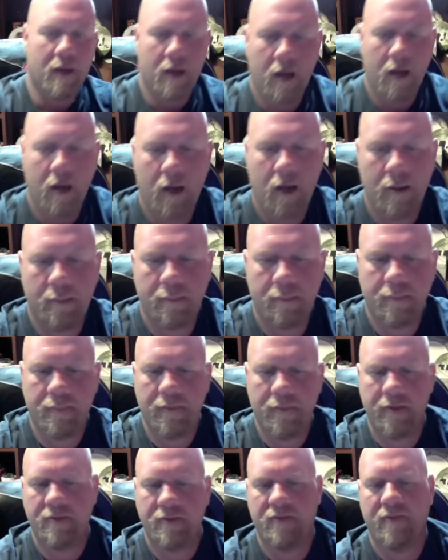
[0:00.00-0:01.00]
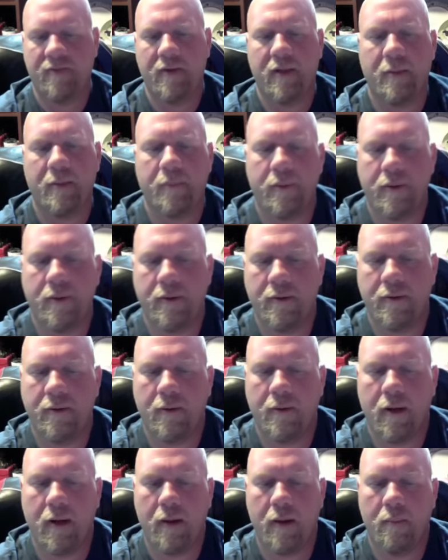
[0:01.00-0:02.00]
Um, it's available in
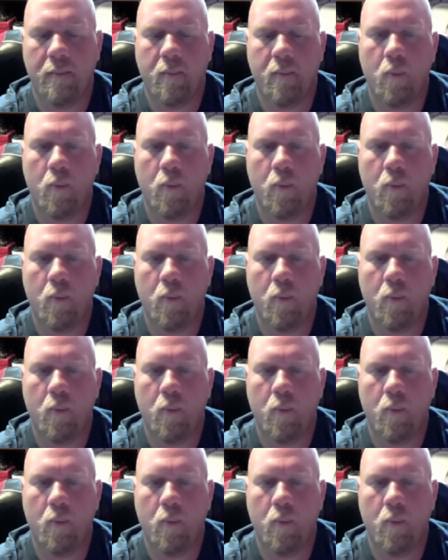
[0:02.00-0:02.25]
um,